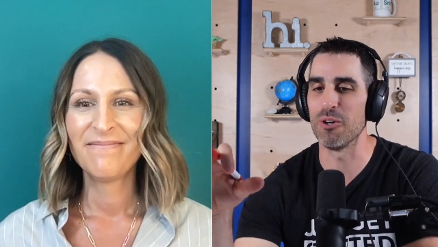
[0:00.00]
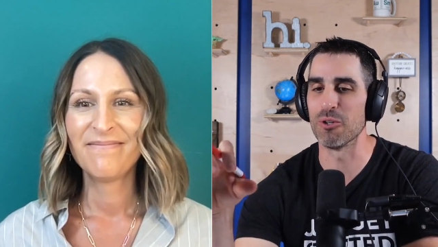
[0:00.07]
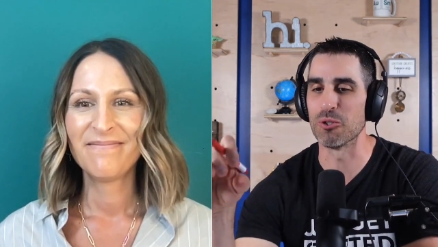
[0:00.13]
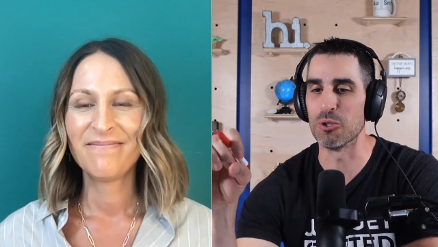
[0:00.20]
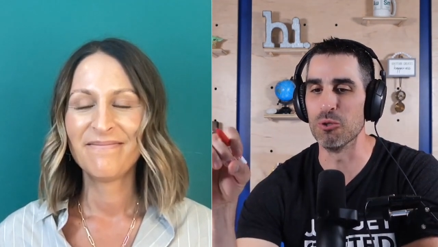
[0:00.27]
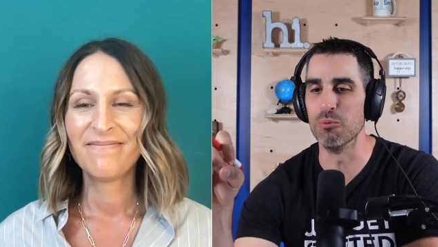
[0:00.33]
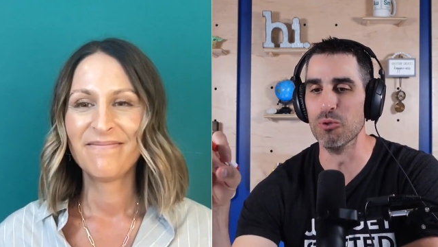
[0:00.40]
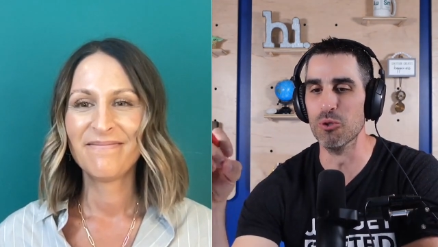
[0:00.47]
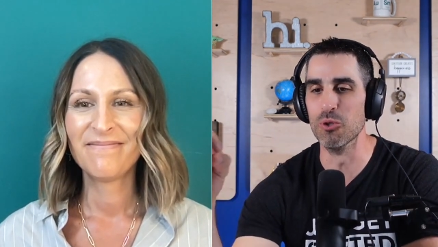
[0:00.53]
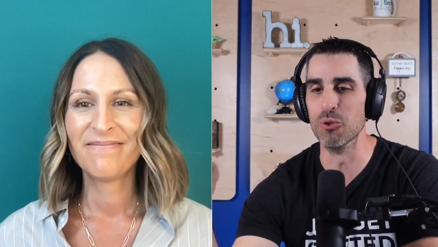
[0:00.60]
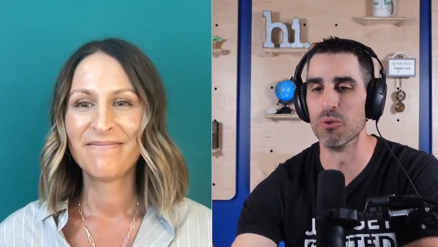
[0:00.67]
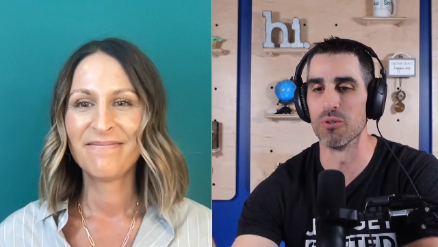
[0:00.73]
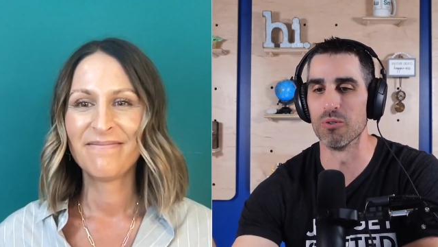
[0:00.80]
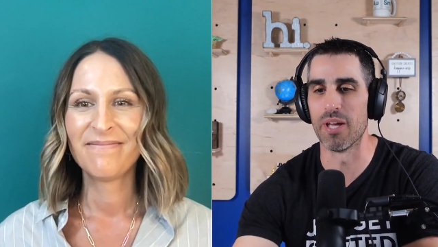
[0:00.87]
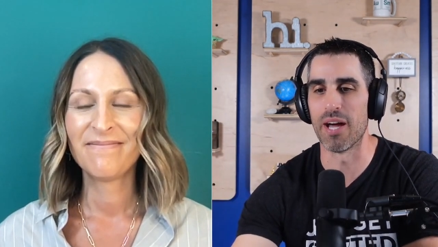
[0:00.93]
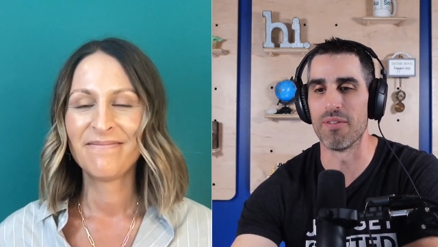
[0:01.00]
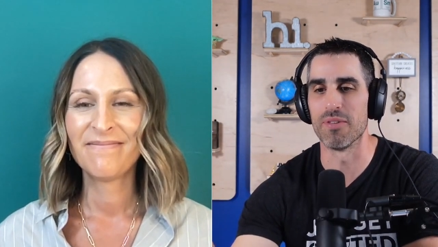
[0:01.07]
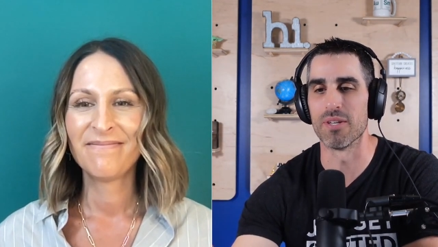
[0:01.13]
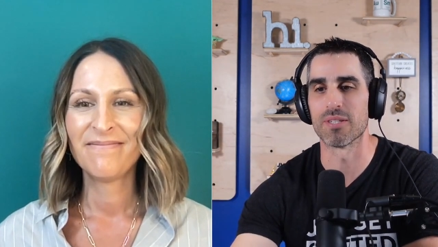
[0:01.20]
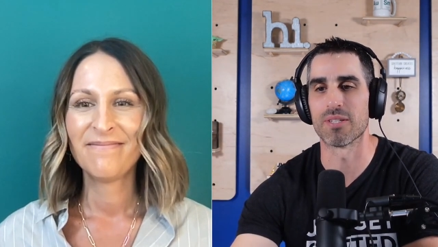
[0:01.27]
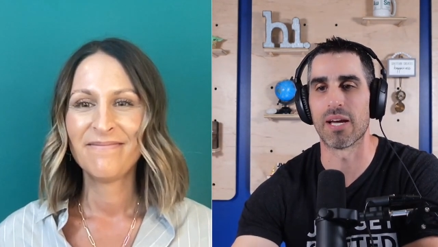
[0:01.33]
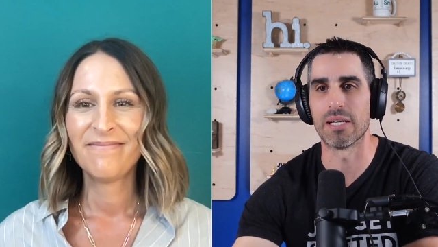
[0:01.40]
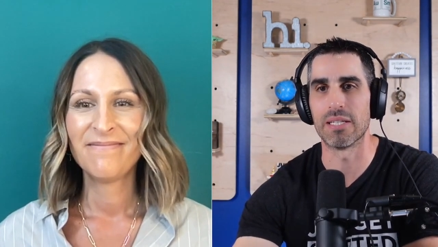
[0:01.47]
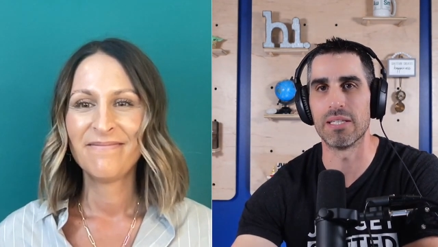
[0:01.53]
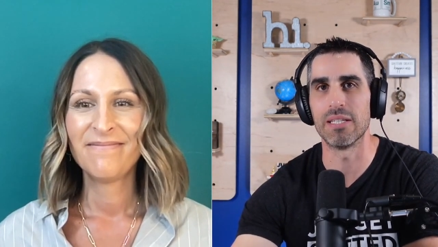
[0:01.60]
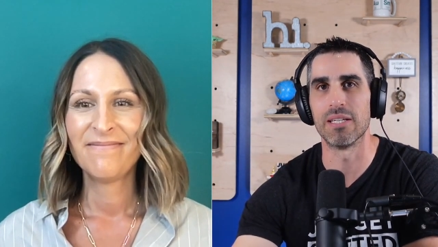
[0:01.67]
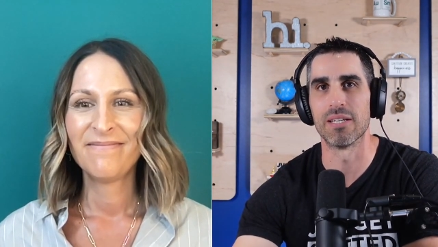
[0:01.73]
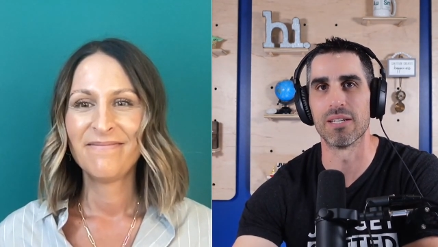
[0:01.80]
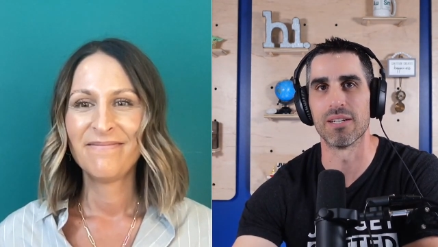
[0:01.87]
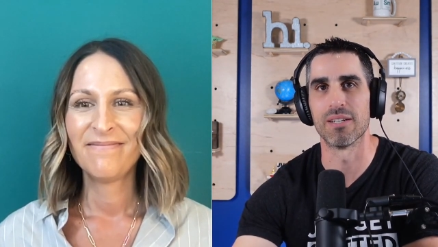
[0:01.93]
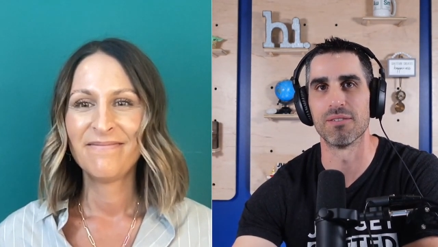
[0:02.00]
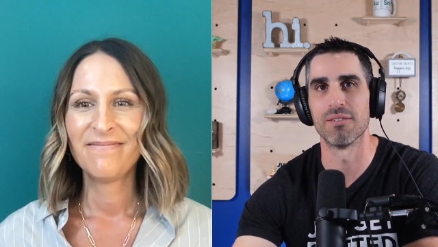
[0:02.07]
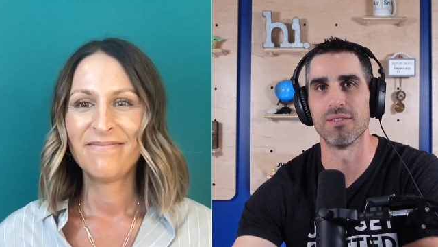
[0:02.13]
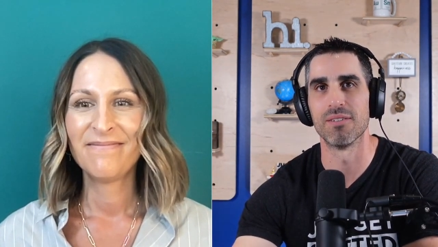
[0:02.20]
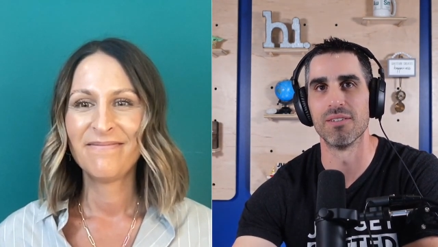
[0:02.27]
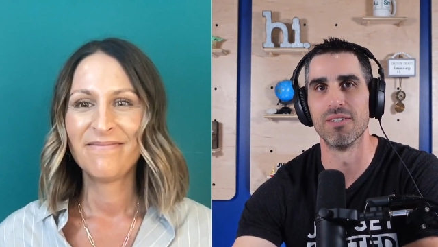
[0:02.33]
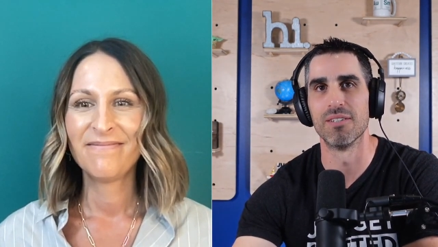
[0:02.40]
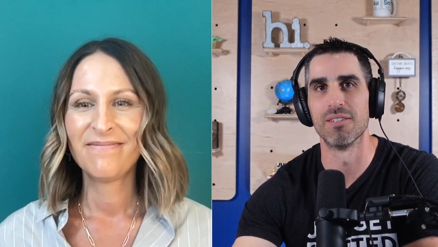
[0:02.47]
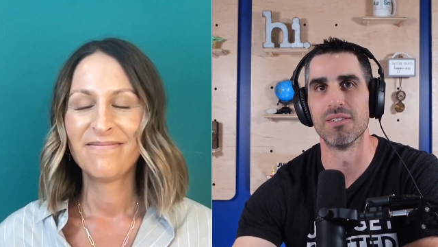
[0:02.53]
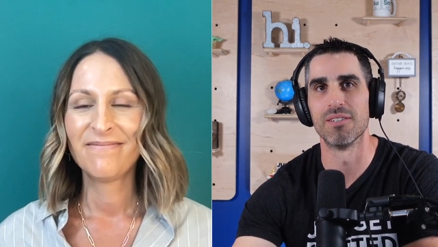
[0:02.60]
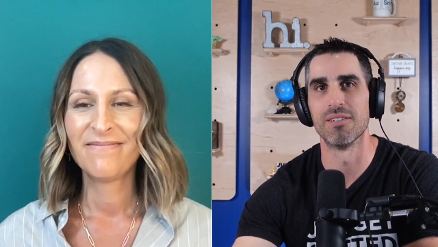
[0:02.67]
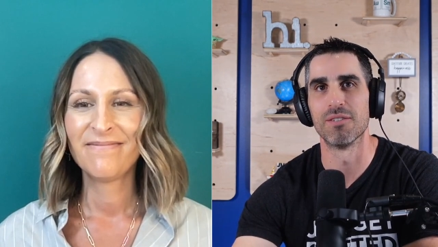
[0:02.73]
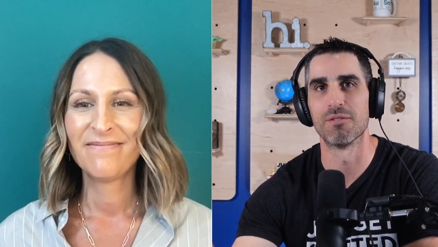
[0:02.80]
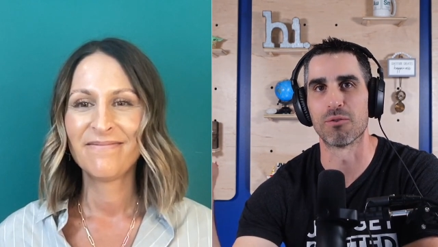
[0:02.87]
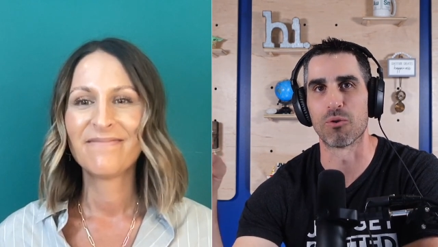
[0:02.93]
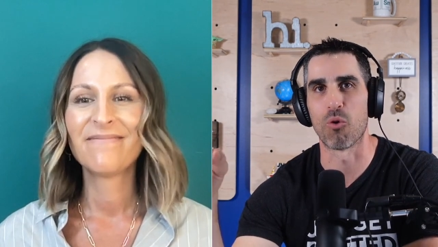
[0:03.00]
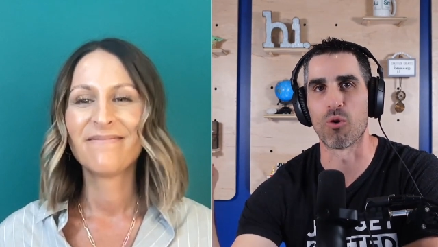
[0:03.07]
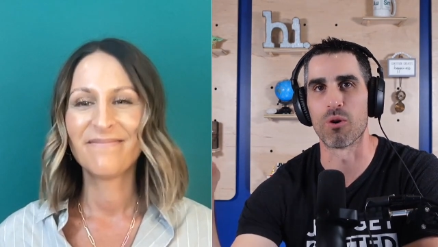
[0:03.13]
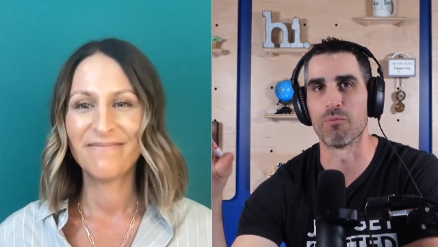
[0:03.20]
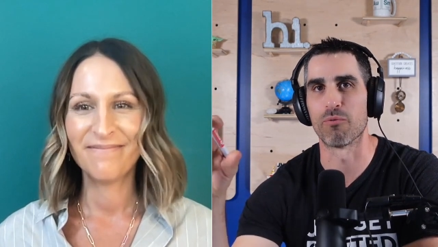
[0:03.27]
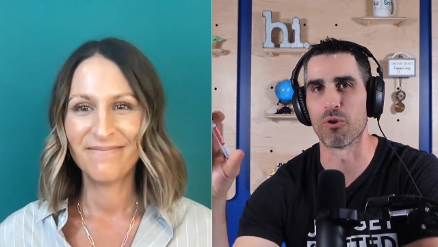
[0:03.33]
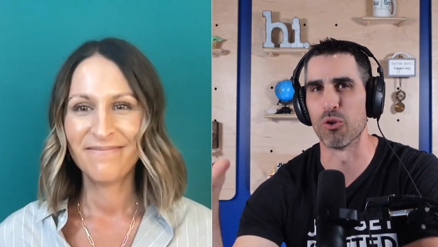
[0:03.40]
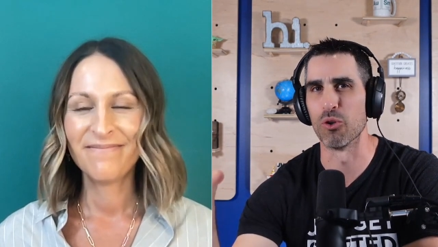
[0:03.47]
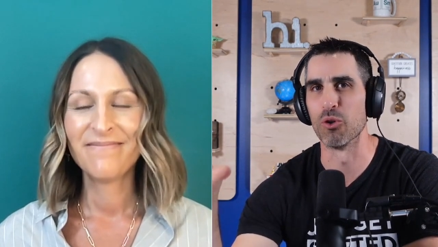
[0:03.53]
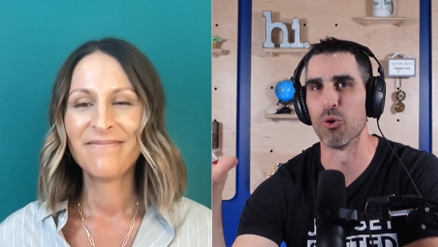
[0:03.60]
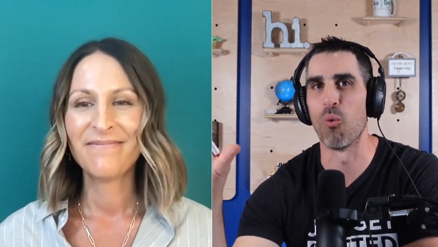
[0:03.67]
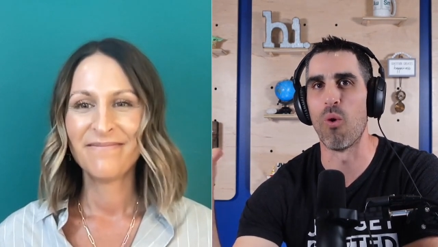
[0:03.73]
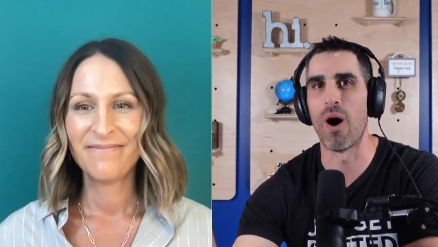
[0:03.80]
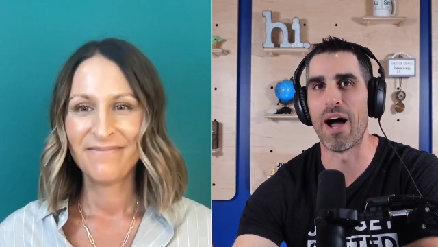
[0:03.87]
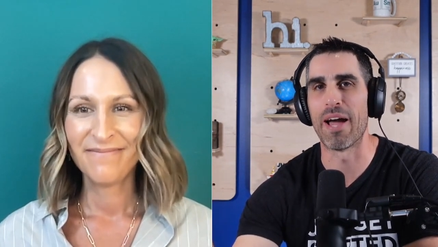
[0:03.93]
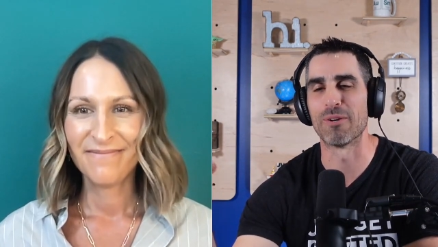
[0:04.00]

Speaker 1: you noodled on this idea for um, for a little while.